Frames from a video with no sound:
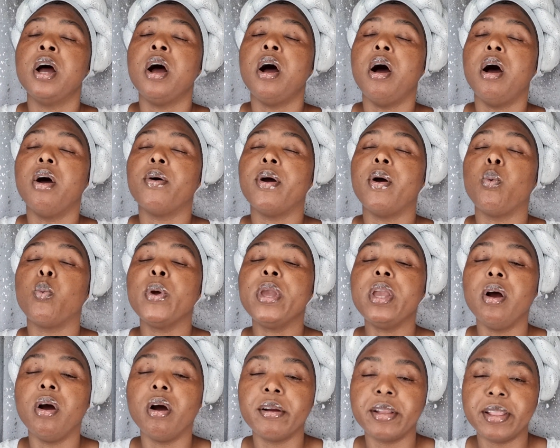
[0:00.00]
All right, we
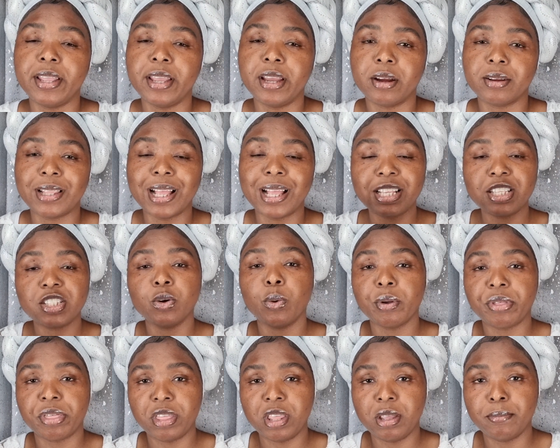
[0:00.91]
are near. That is our
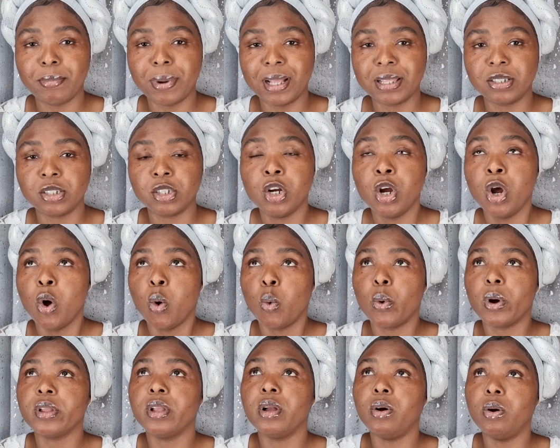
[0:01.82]
theme banner.
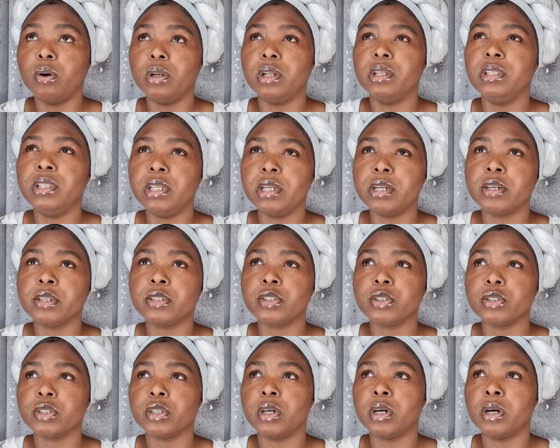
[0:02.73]
We're not only near
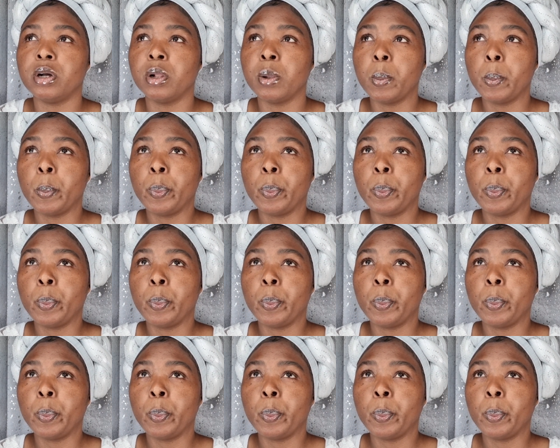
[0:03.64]
to the